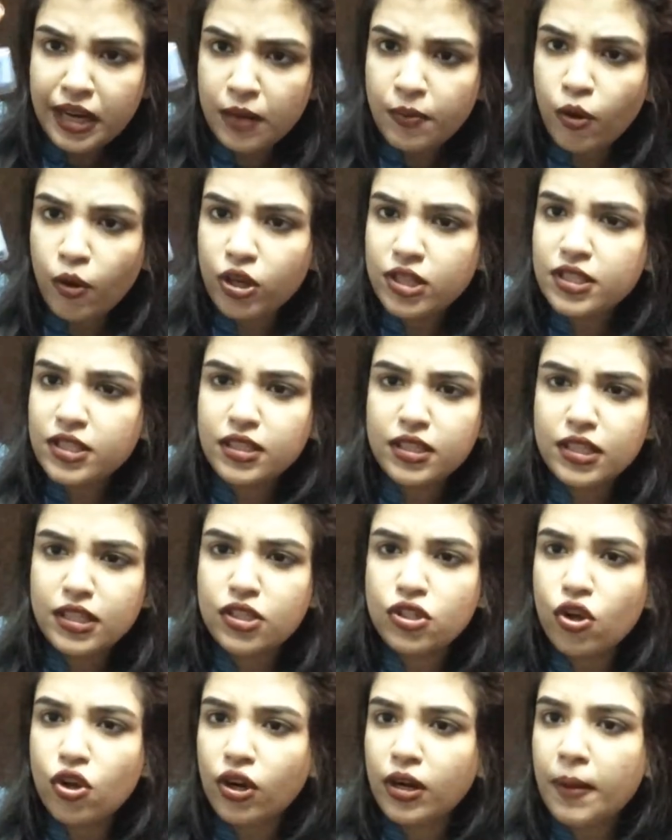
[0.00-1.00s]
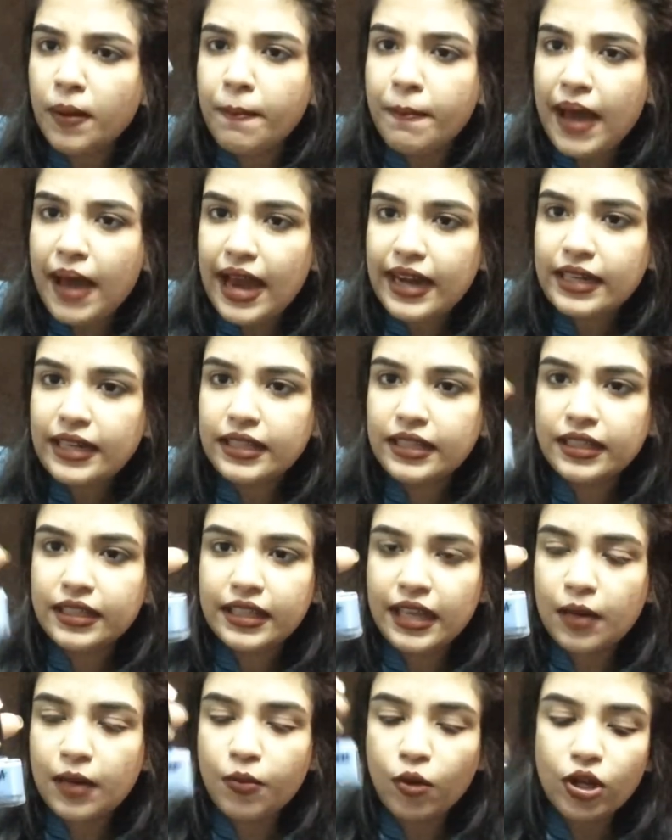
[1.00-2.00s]
polish. This is not a matte
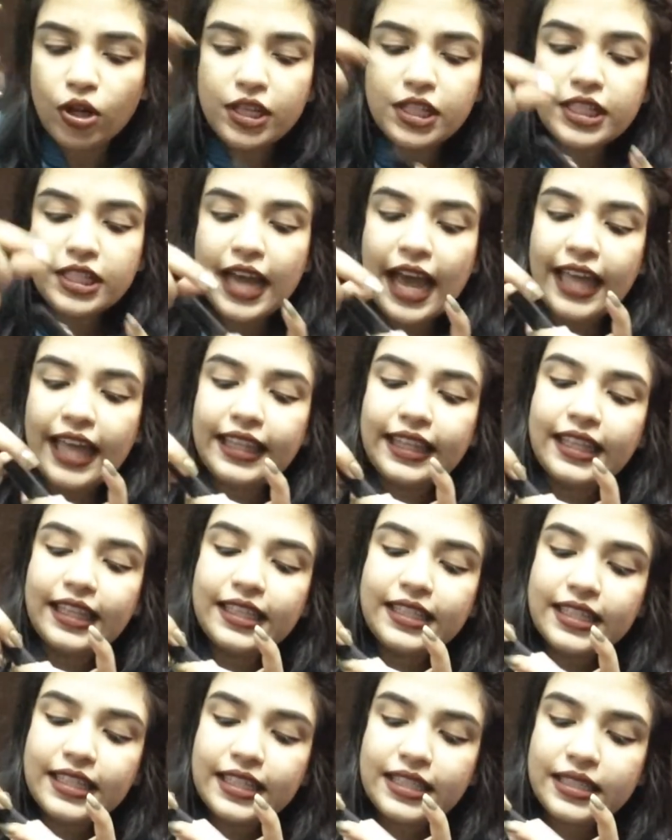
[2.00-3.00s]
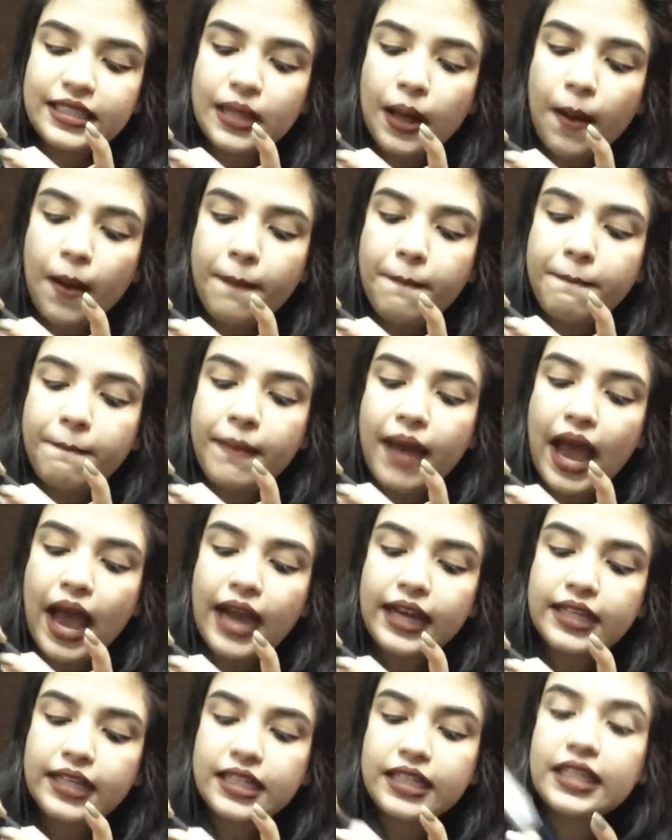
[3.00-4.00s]
nail polish, and this is the
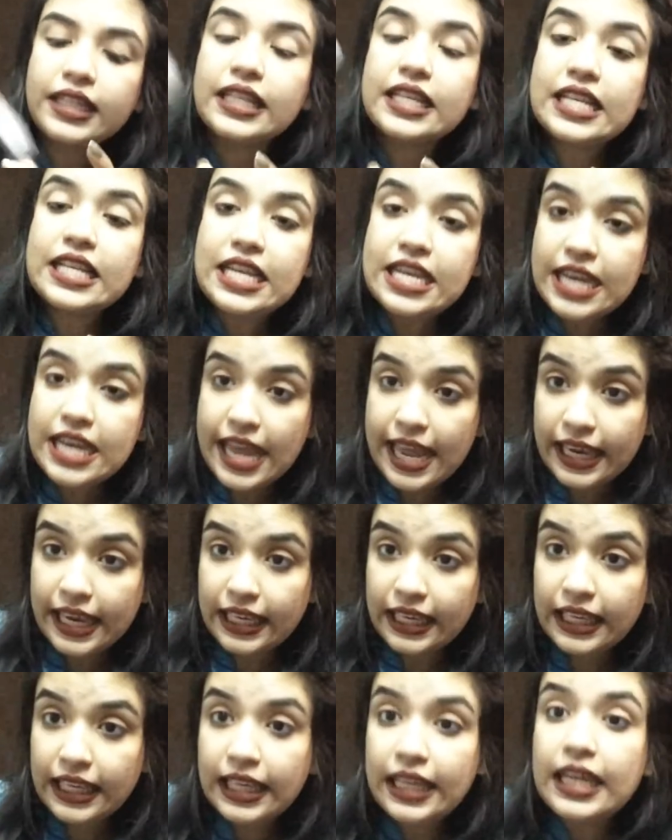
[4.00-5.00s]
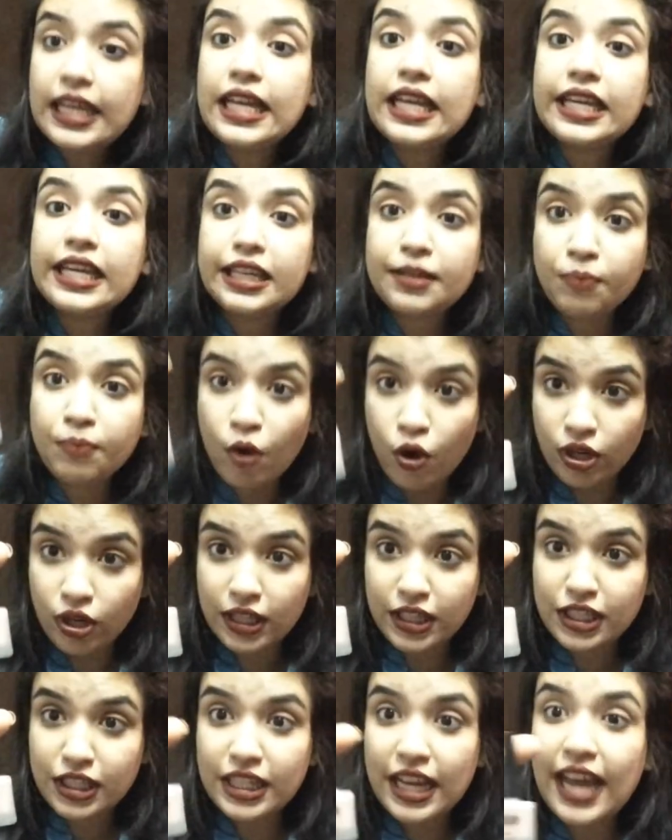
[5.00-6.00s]
matte nail
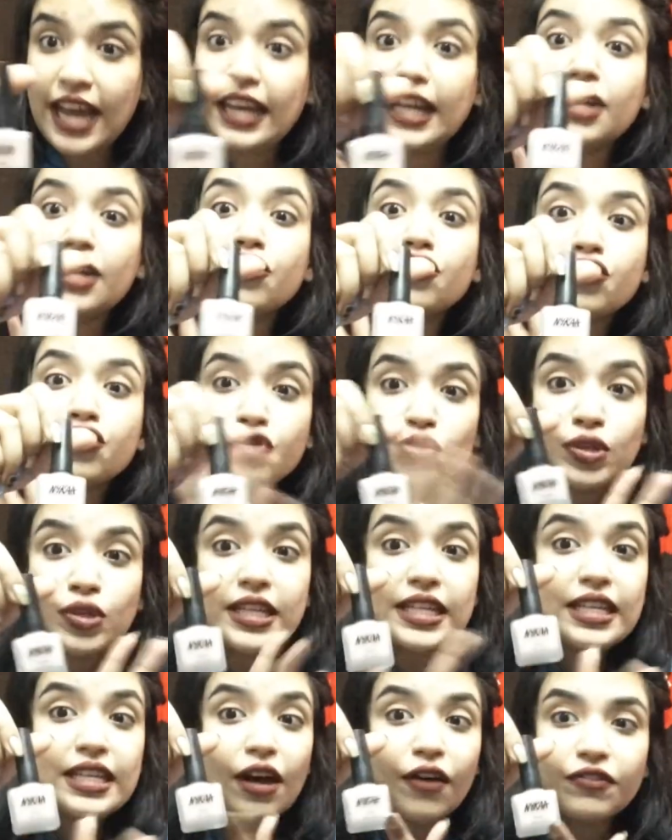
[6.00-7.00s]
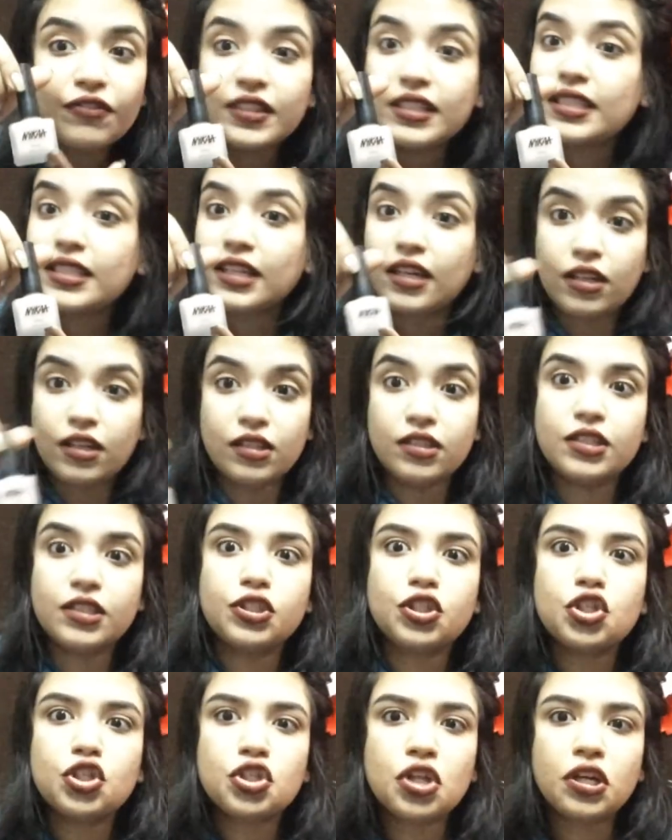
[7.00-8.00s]
polish, and I really love this color.
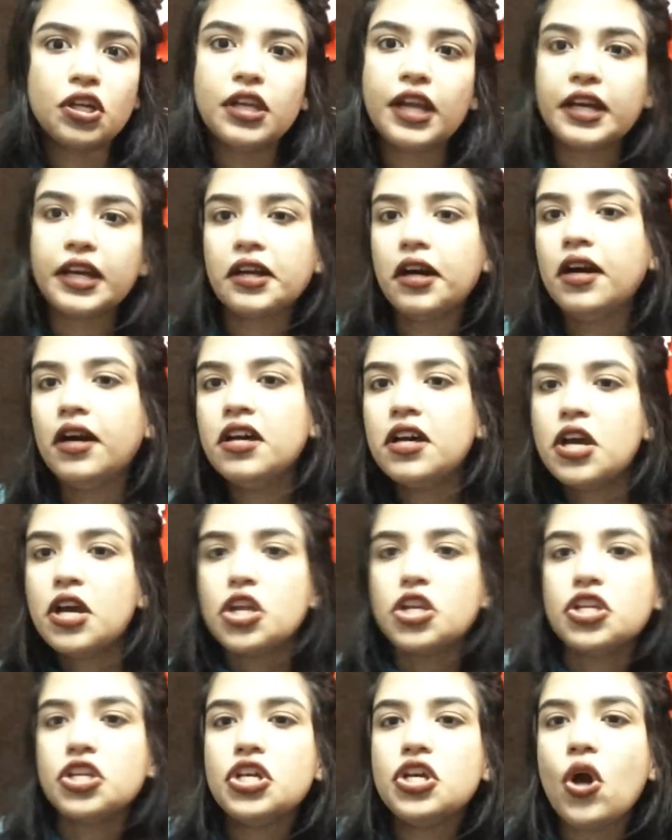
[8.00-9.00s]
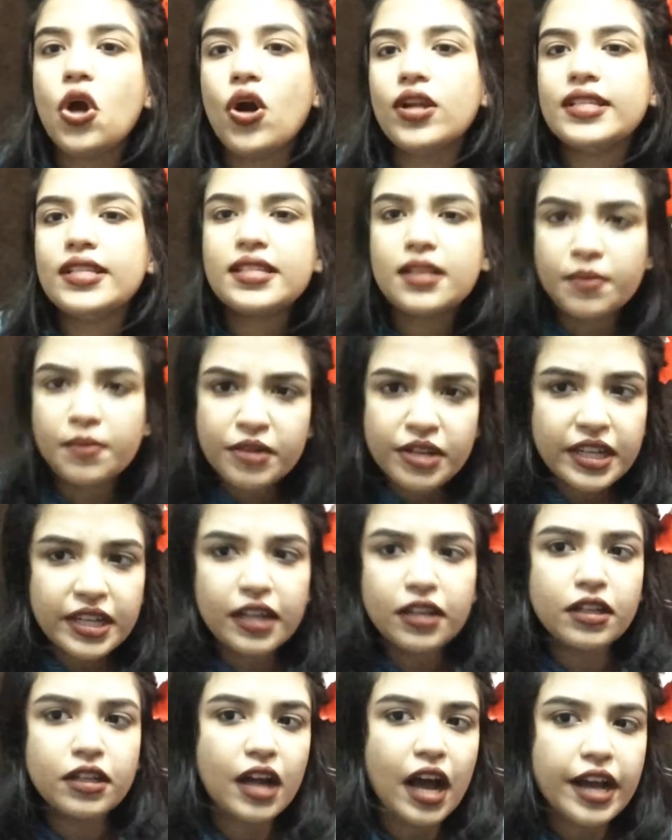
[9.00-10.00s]
This is like a neon summery
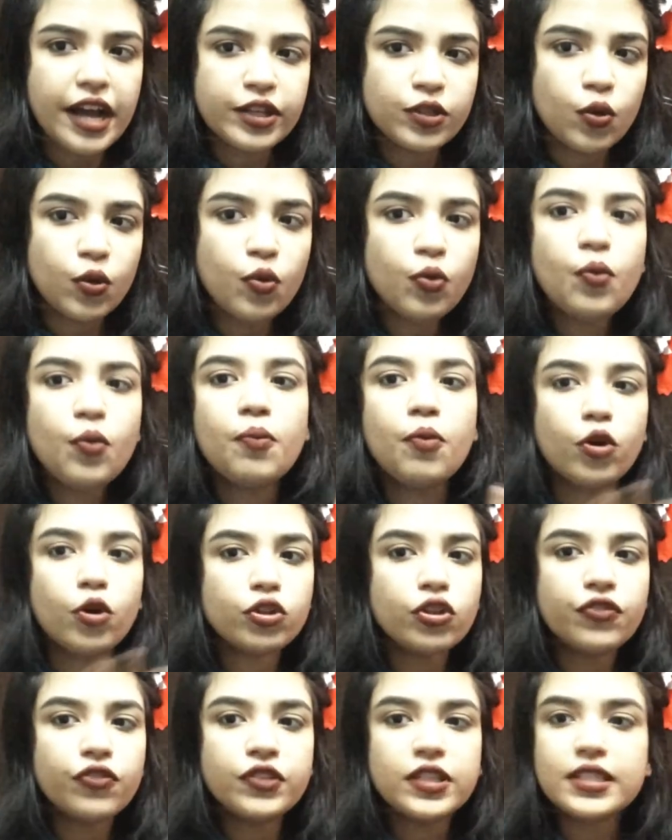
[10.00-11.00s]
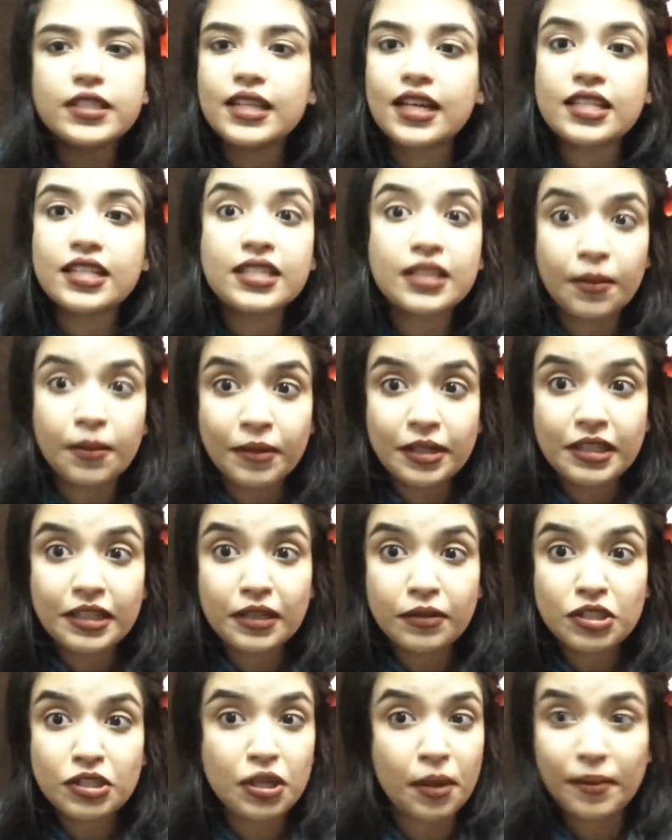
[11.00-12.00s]
color. I know both of these are
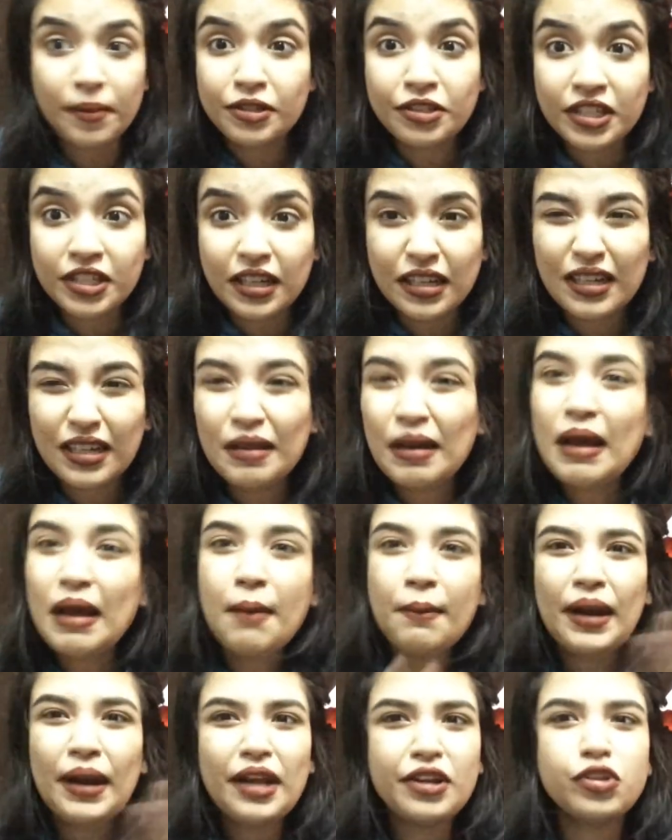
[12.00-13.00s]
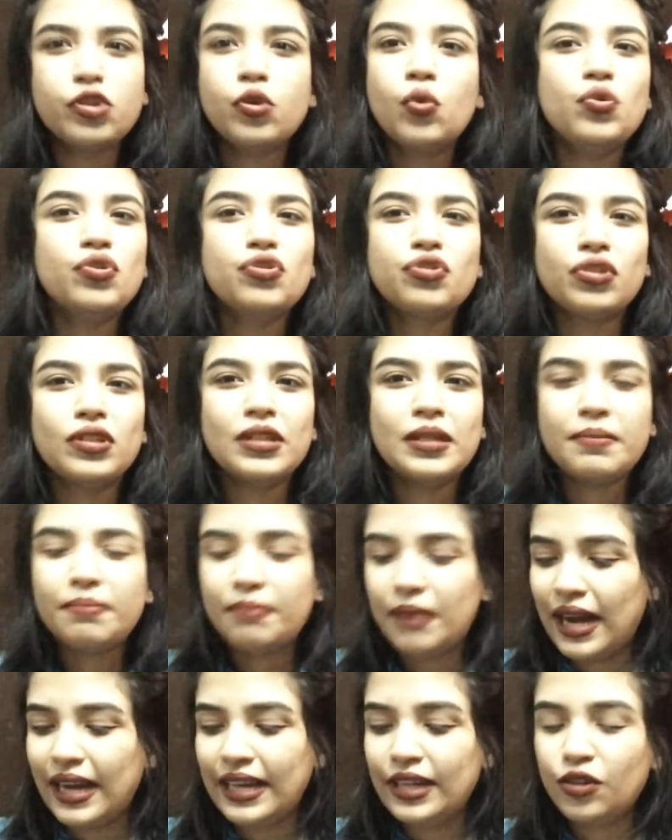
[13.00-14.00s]
summery color, but I don't really
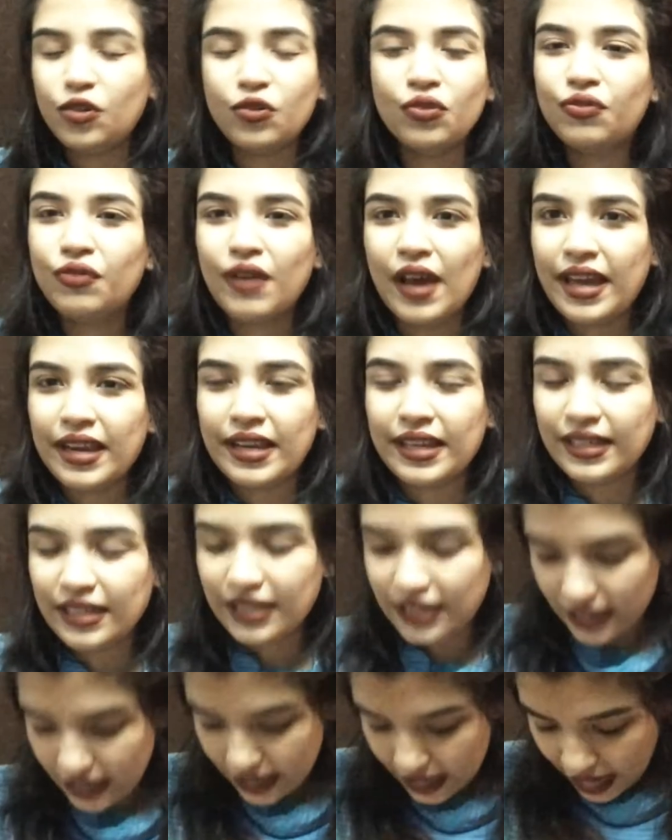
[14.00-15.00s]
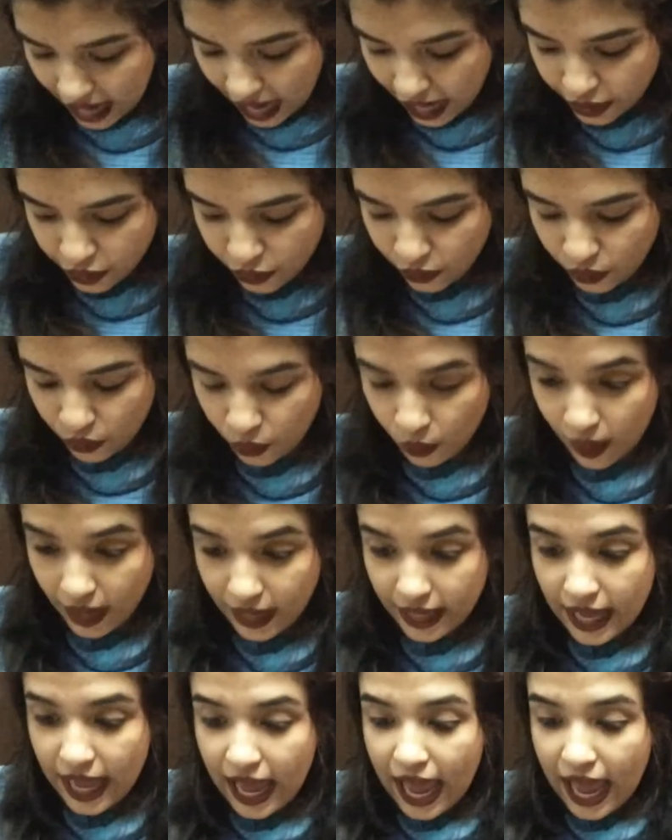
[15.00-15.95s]
mind to wear it. I don't mind.